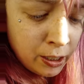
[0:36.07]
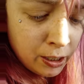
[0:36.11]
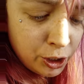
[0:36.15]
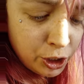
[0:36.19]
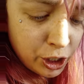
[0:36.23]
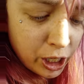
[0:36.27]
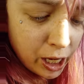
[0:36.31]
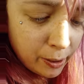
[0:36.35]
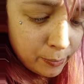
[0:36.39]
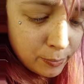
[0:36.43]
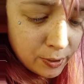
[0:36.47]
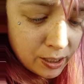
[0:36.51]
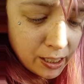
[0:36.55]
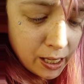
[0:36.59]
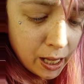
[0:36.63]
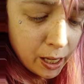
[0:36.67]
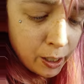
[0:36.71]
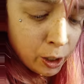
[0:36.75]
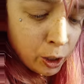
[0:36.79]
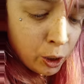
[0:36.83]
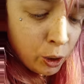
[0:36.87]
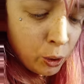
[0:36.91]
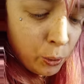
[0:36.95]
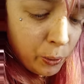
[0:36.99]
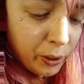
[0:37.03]
Gems
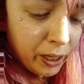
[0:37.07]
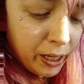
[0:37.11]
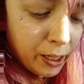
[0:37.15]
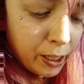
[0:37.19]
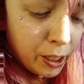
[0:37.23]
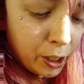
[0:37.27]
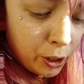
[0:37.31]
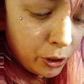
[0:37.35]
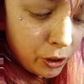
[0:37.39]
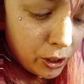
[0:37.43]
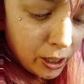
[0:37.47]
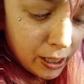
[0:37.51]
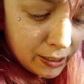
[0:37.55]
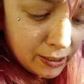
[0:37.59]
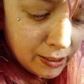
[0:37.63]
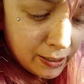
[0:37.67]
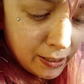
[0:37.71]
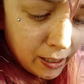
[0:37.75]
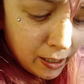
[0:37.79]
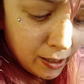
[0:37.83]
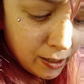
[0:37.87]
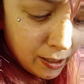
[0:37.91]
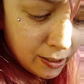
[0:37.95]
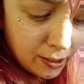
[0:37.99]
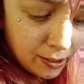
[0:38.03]
on a queen, a crest
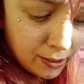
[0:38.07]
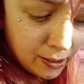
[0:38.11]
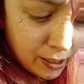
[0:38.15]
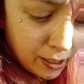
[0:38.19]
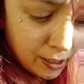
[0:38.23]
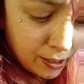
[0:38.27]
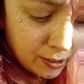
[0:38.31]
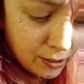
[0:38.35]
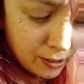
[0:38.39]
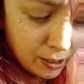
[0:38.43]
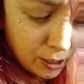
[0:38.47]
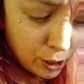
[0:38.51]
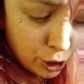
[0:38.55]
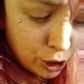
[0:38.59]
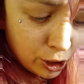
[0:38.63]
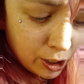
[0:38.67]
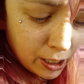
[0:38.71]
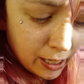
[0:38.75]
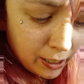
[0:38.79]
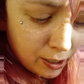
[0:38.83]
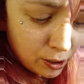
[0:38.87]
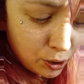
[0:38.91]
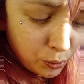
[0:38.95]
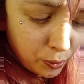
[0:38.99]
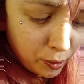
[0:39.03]
in the sea,
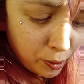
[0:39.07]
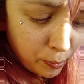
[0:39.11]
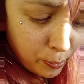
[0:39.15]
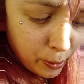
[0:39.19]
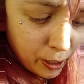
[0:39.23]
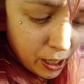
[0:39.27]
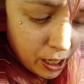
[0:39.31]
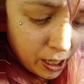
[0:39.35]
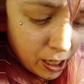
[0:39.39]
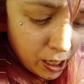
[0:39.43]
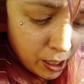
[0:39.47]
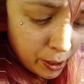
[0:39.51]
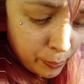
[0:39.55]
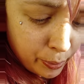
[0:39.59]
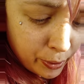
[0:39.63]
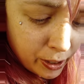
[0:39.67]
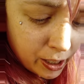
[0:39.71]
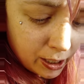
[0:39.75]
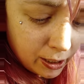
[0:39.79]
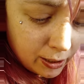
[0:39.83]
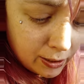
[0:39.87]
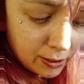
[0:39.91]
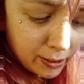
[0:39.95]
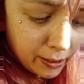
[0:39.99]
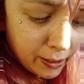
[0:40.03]
seashells with peeking
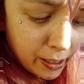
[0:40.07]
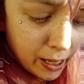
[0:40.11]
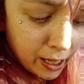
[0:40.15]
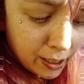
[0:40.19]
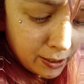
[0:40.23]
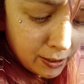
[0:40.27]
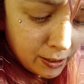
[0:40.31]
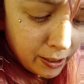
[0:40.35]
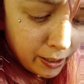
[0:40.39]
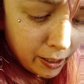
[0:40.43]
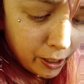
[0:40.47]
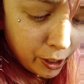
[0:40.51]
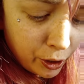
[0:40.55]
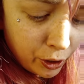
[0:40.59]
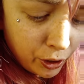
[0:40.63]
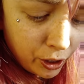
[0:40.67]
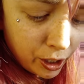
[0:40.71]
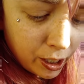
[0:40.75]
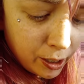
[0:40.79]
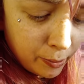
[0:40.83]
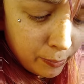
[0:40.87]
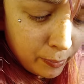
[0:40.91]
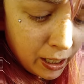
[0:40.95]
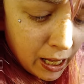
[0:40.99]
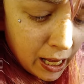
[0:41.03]
pearls, Nestle
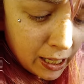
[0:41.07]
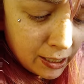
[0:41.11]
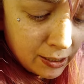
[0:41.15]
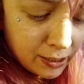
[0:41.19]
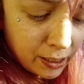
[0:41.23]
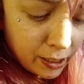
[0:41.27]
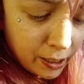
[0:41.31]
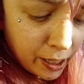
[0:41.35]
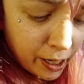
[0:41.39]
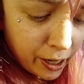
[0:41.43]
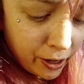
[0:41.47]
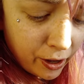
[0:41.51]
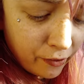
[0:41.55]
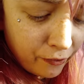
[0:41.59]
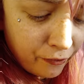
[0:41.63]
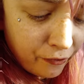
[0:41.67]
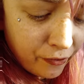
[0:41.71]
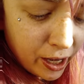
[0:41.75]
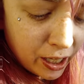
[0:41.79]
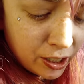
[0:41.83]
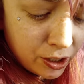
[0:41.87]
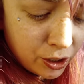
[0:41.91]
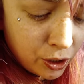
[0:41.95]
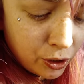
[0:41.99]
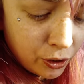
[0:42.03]
cream, lessening a
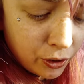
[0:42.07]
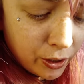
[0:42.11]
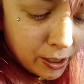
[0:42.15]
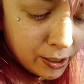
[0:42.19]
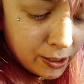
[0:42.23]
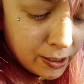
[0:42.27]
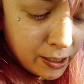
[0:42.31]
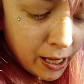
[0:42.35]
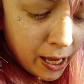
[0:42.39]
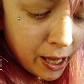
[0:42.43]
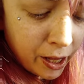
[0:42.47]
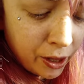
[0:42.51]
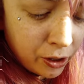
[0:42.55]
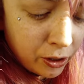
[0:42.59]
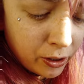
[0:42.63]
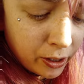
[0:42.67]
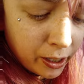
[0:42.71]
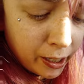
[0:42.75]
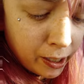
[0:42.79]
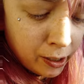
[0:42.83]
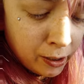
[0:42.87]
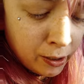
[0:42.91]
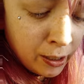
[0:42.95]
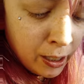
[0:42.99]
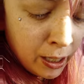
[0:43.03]
festering
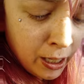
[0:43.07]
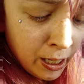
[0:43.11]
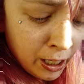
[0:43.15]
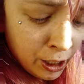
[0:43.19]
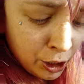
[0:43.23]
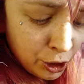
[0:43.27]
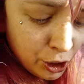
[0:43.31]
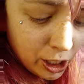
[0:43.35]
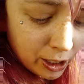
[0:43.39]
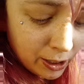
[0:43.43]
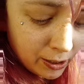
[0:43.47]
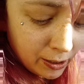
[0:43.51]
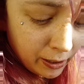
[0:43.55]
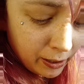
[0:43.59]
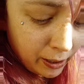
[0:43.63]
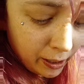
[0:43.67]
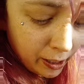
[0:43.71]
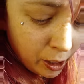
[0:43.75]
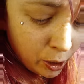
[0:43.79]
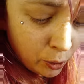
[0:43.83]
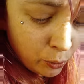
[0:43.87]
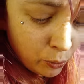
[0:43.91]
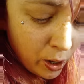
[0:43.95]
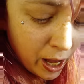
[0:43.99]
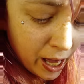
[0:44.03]
tethering. Just
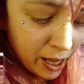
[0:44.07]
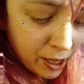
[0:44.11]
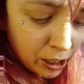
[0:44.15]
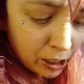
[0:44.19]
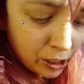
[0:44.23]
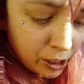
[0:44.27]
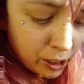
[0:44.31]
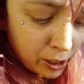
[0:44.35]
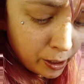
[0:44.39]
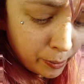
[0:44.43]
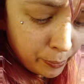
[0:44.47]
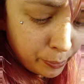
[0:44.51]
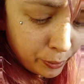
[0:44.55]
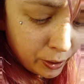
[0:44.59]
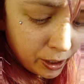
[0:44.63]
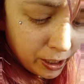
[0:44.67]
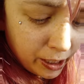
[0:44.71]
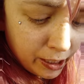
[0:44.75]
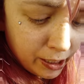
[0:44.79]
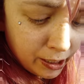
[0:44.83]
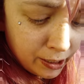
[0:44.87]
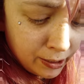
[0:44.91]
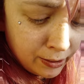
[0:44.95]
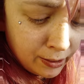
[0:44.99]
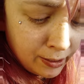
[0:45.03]
clean weather, a
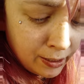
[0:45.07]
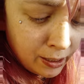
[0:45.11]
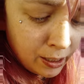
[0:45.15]
breeze.